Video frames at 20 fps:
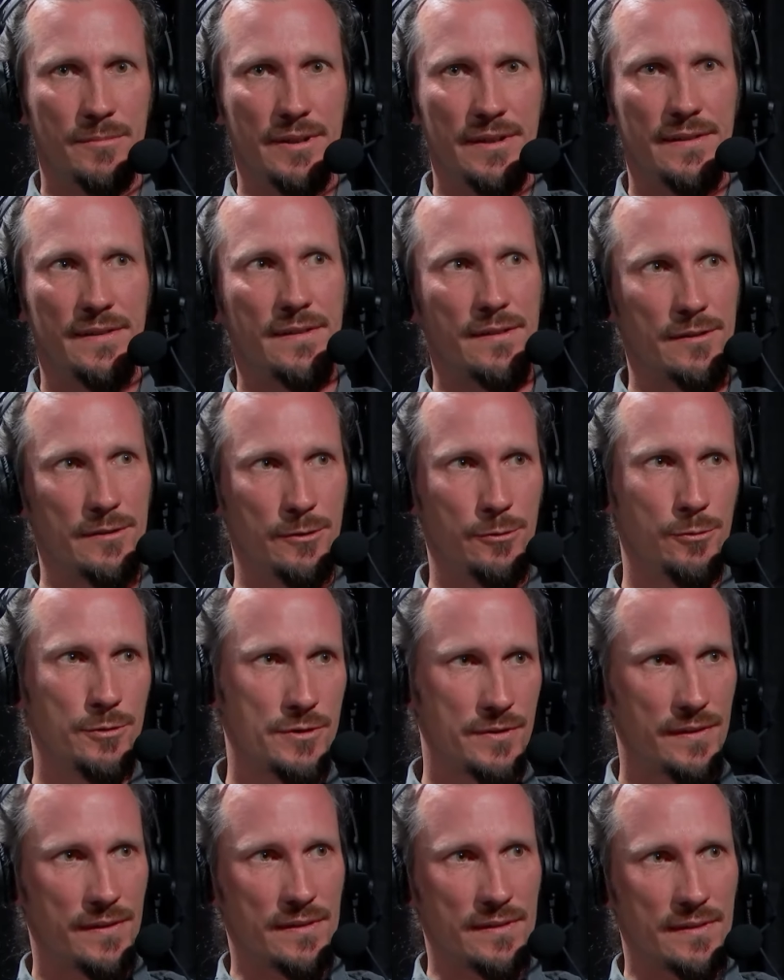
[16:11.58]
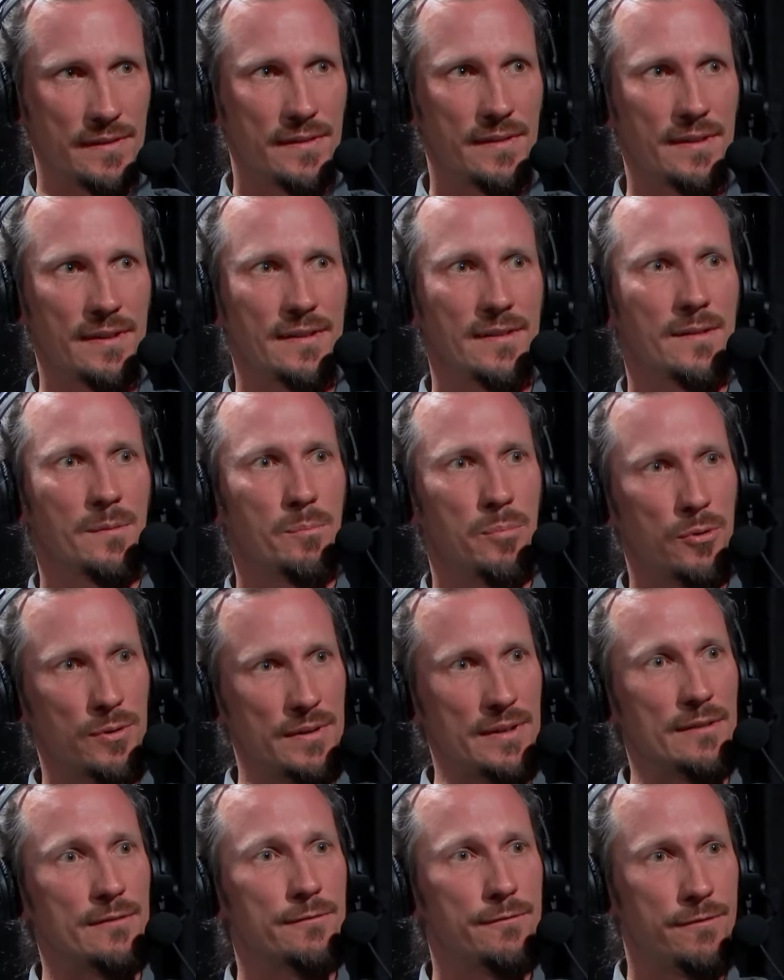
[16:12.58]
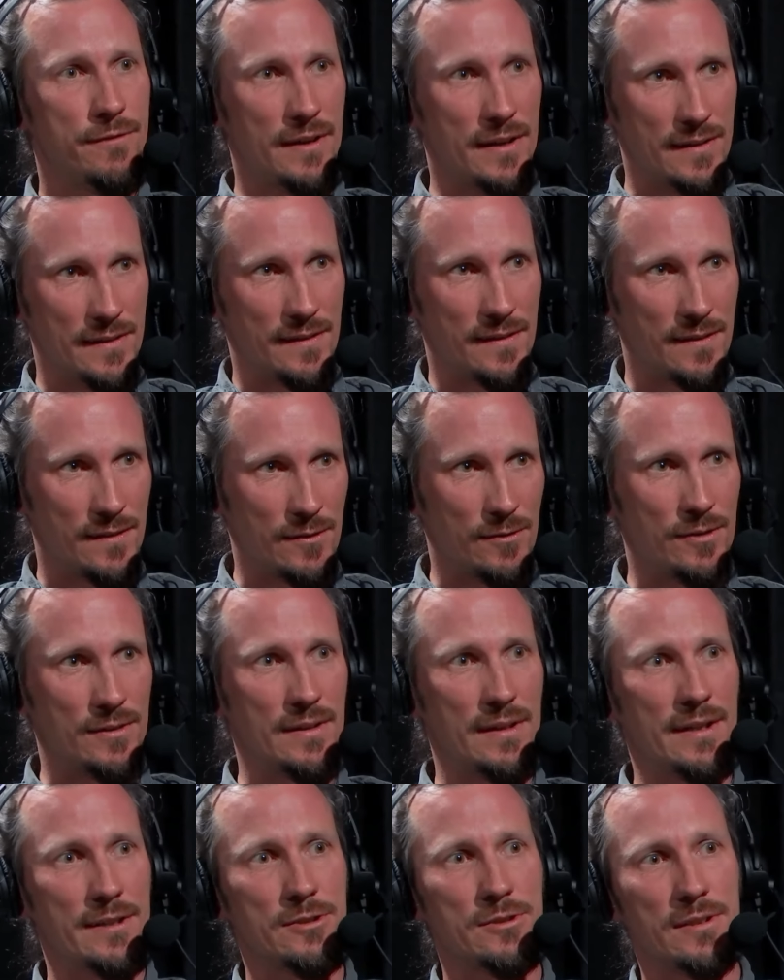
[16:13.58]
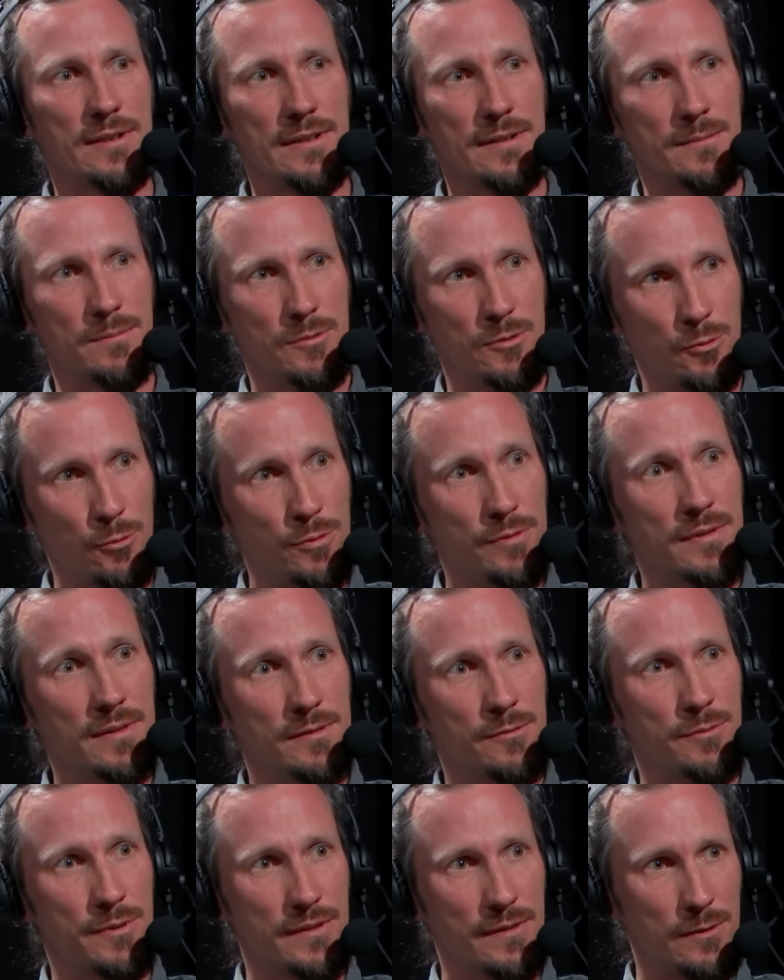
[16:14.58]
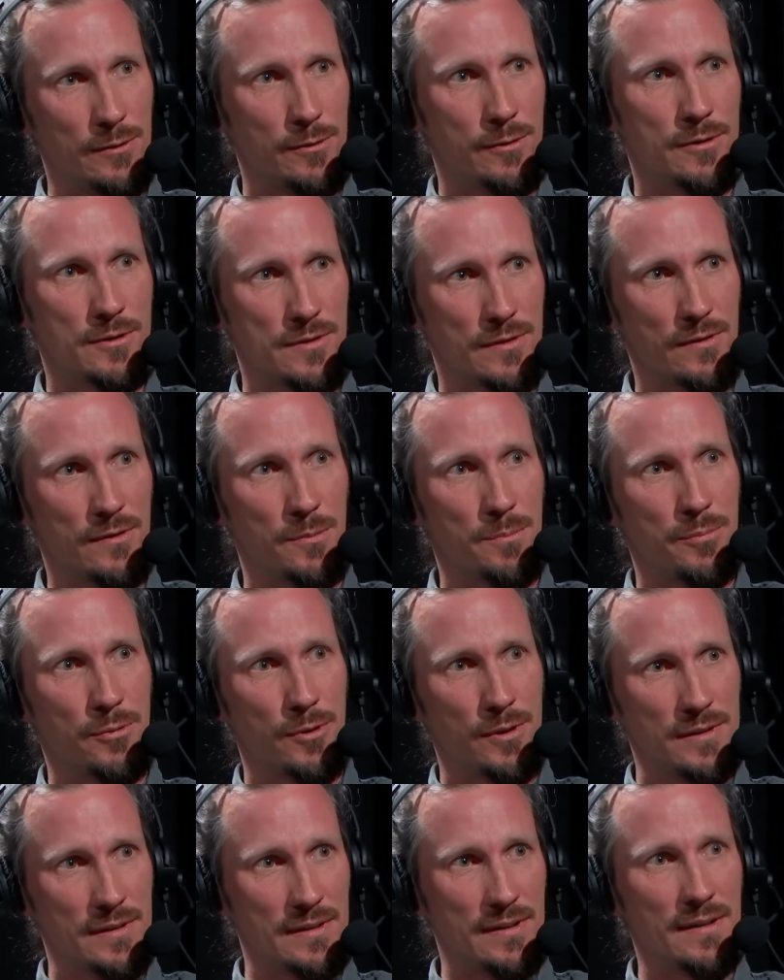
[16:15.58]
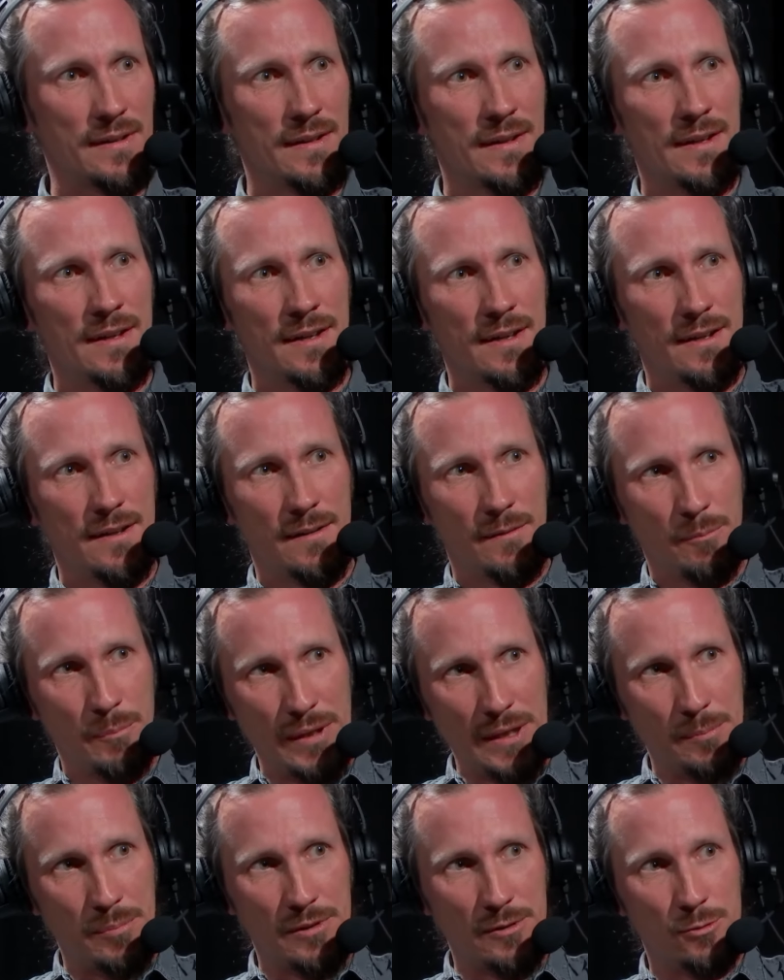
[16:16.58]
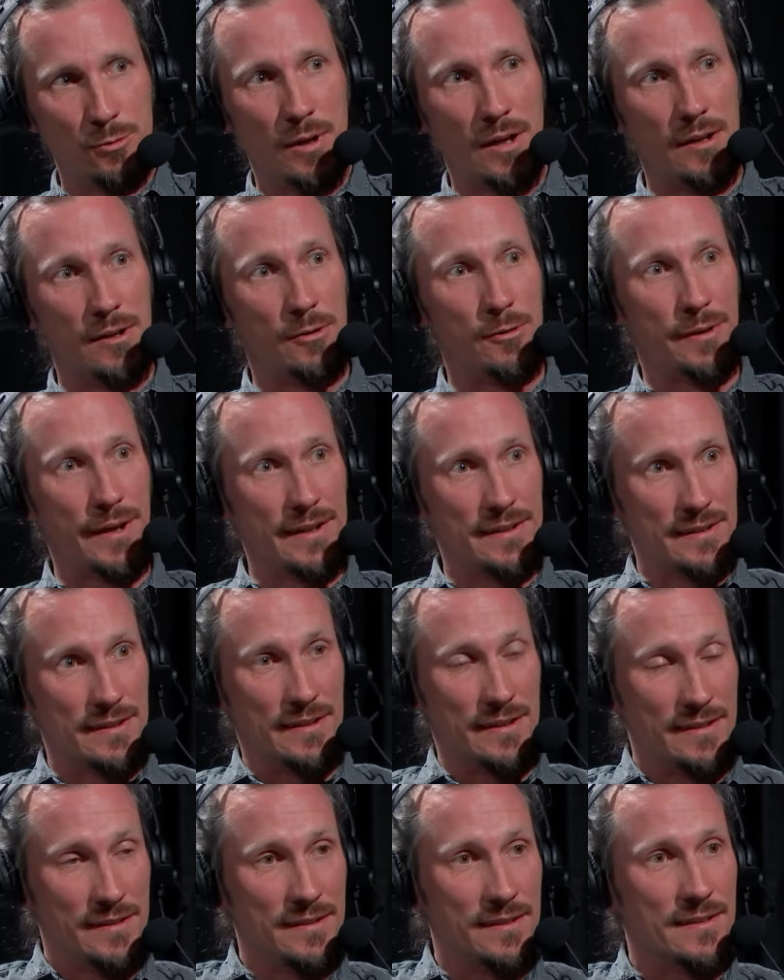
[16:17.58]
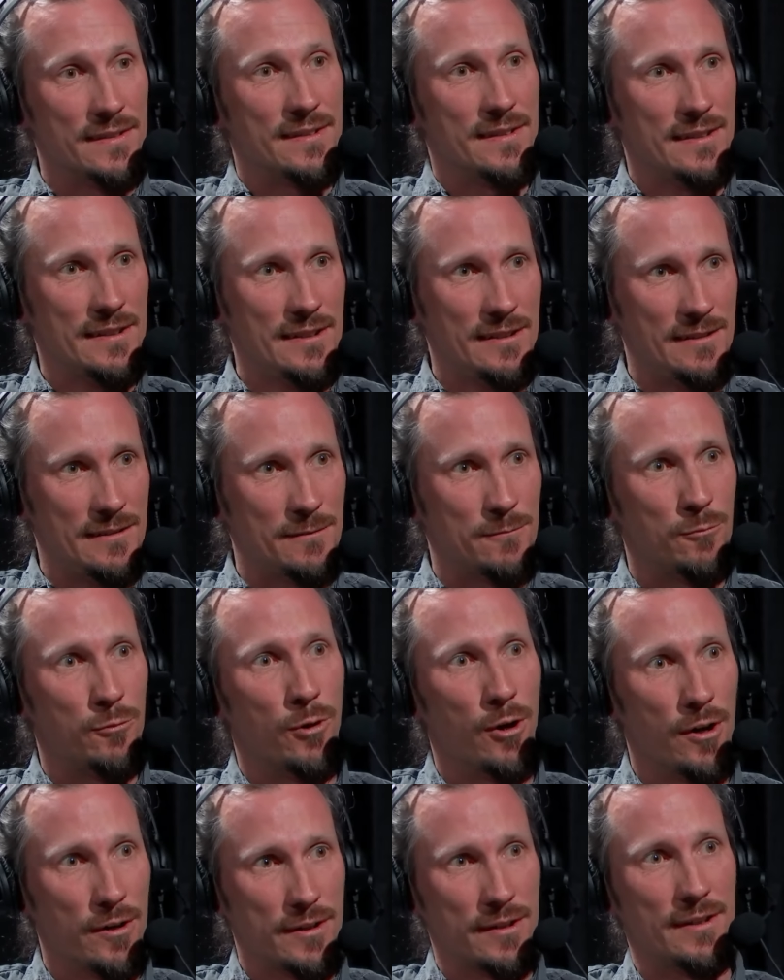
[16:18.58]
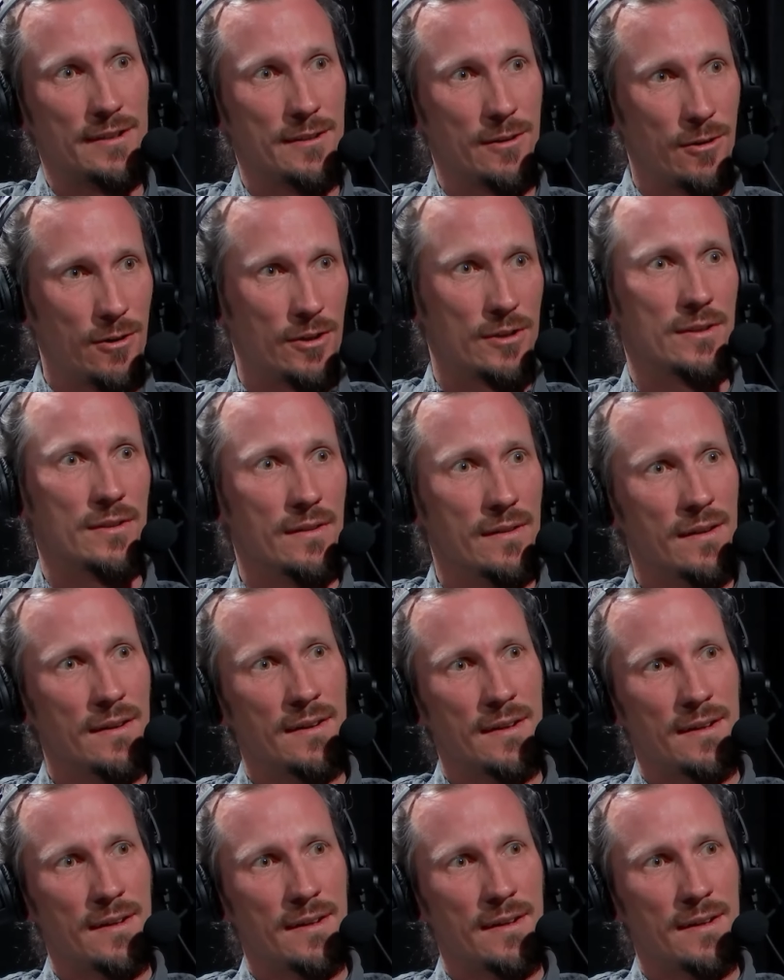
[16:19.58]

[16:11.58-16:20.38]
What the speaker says: institutions, in a sense, putting funds on actually doing research, supporting people who are already in the scene, working on